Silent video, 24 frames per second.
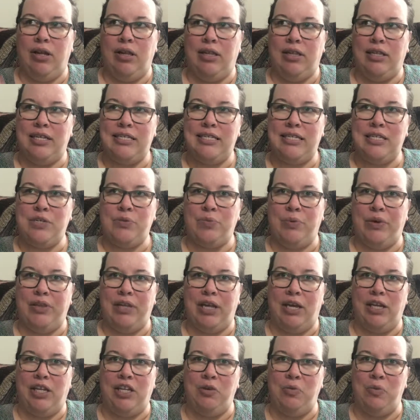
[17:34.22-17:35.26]
this is one
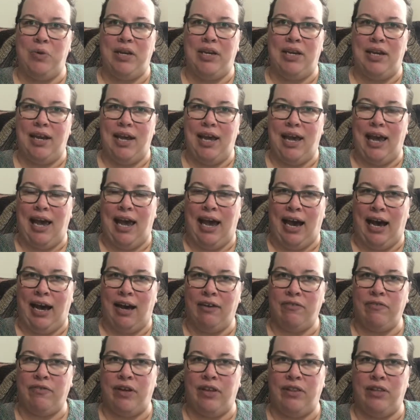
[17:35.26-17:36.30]
that you would knit
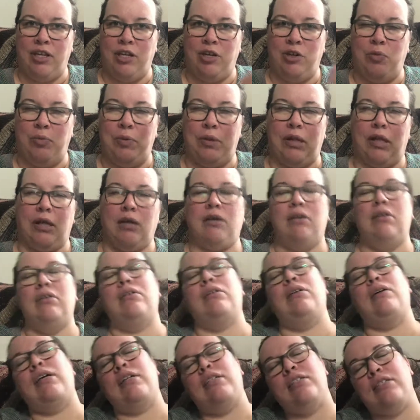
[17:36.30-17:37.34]
half and then you'd be like,
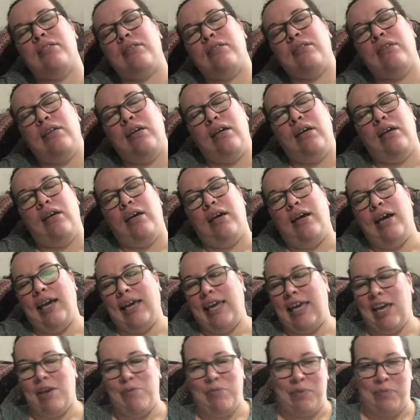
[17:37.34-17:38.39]
oh, I just
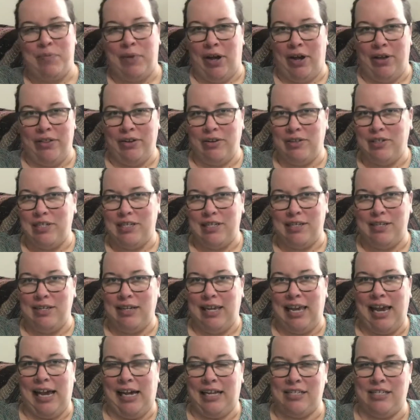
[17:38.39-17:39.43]
can't be bothered to
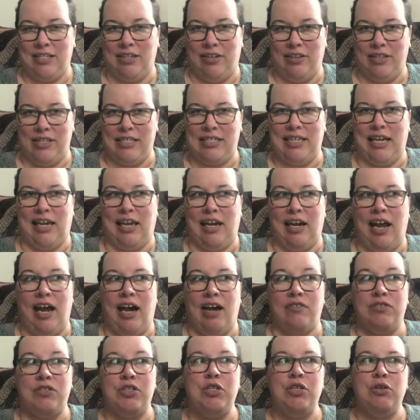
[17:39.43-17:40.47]
cast on the second
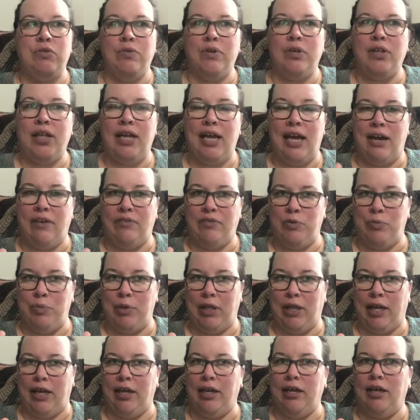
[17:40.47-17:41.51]
half. So you really have to be
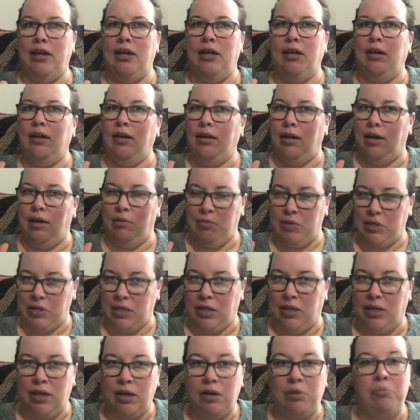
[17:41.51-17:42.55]
like, I'm just
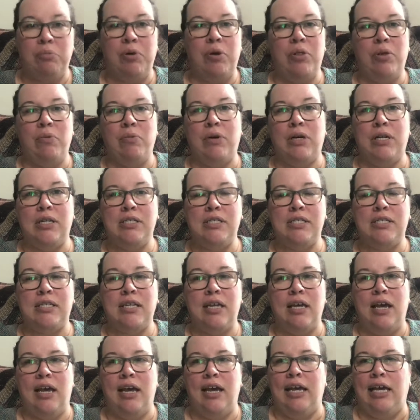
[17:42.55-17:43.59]
gonna knit them both at once.
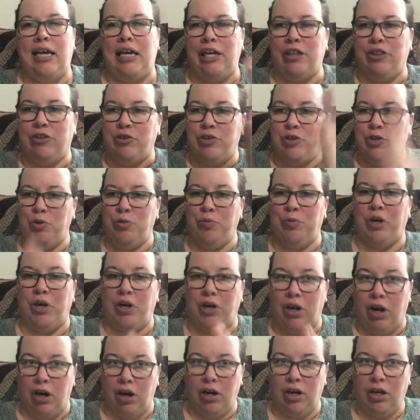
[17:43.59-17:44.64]
Either do them
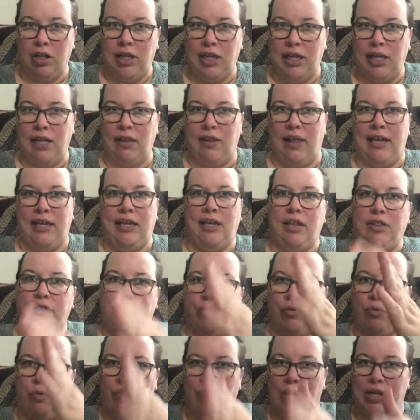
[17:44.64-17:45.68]
concurrently, like get
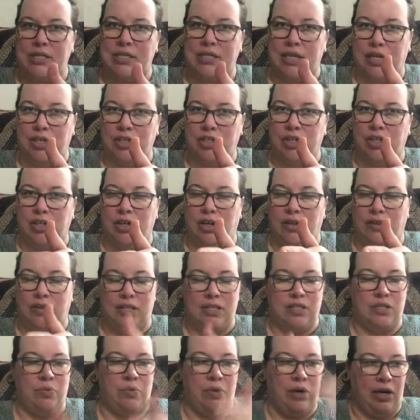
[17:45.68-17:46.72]
through one section on
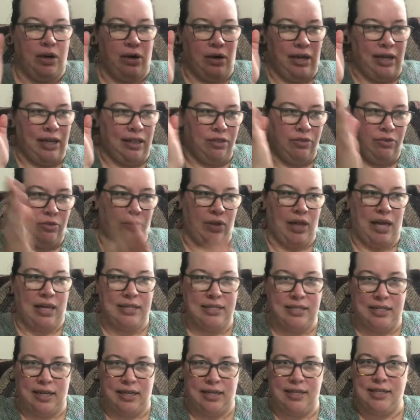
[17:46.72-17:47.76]
this one and get through that
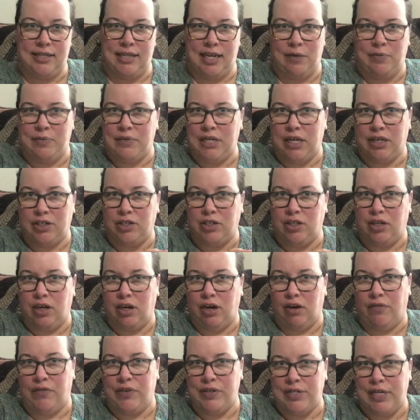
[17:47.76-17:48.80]
same section
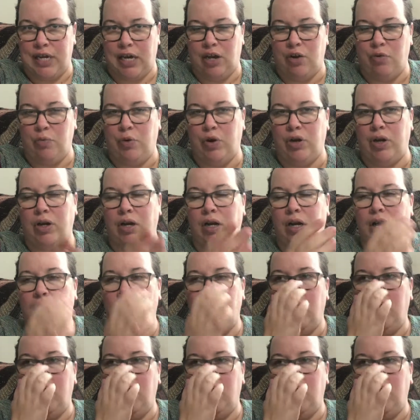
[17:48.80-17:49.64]
on the second one,